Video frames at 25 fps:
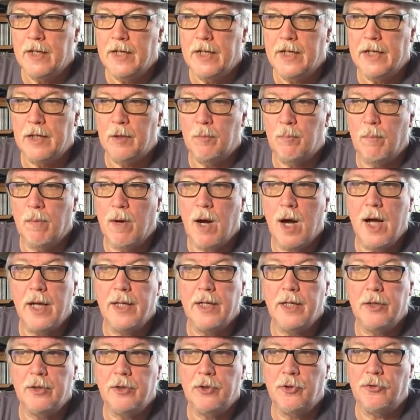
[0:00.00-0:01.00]
And
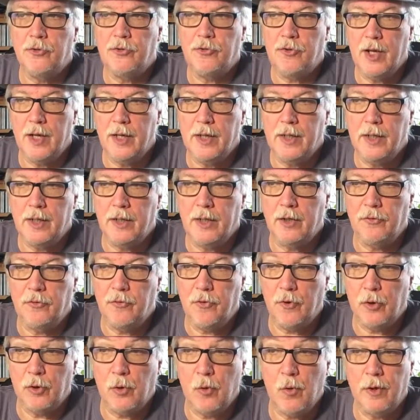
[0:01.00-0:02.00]
my understanding is
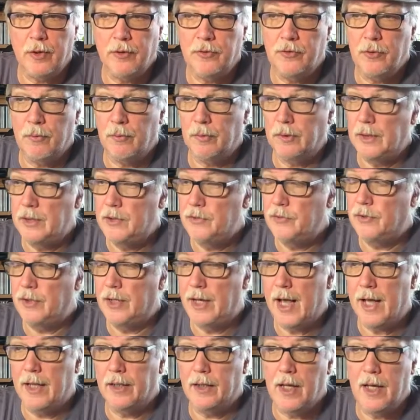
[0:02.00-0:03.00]
they're going to release an
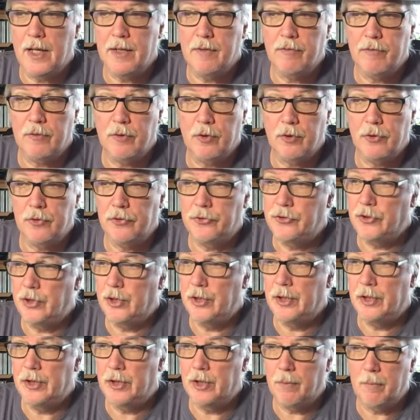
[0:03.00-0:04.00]
allied
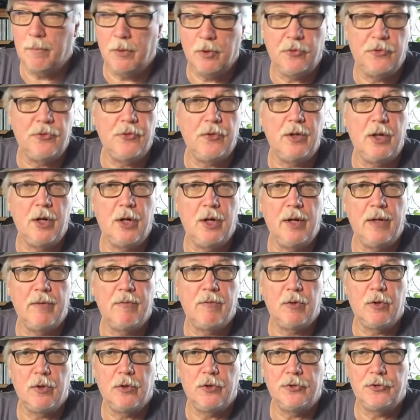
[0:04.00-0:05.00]
version, a mercenary
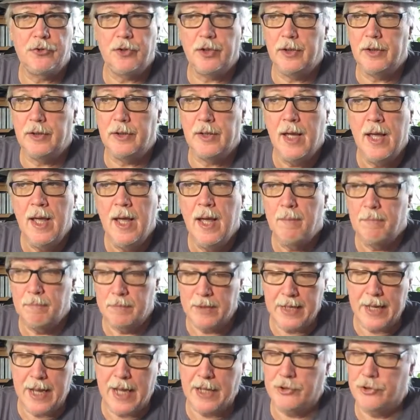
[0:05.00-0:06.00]
version.
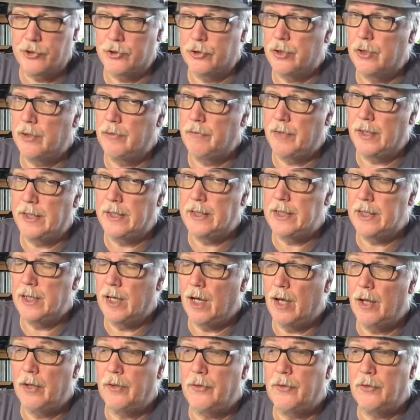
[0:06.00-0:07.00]
Not sure of any
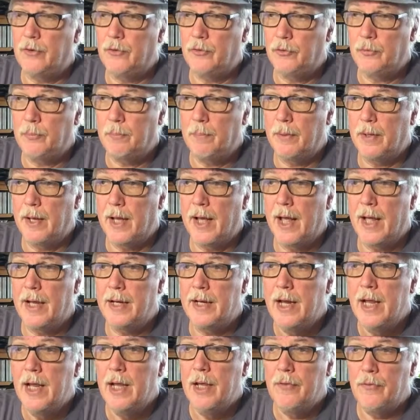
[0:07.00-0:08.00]
others, but
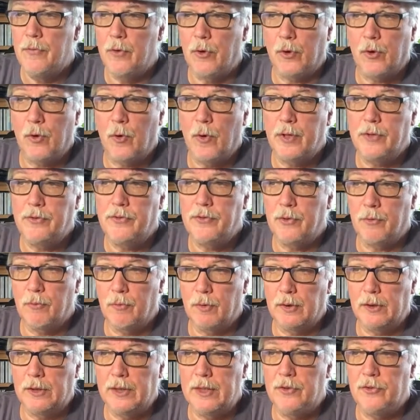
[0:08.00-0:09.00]
they're going to
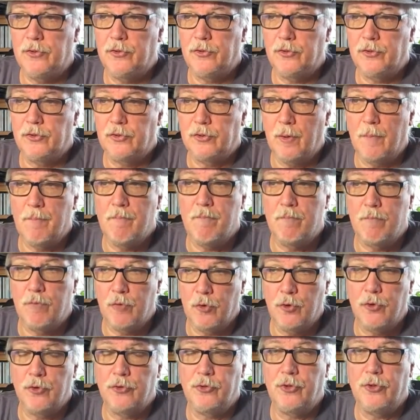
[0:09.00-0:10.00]
release some
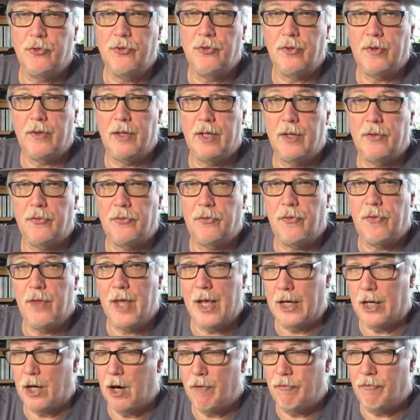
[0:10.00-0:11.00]
versions of this
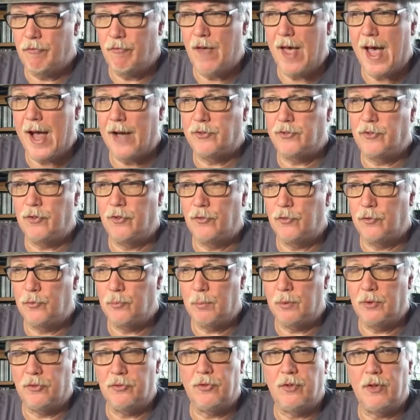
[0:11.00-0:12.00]
that are faction
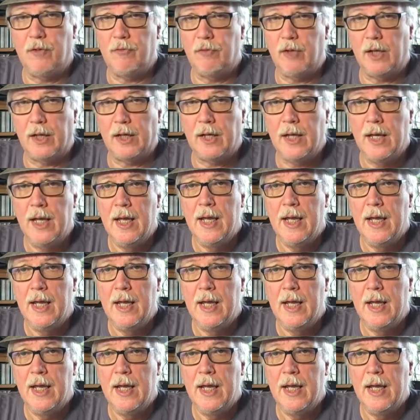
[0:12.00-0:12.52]
specific,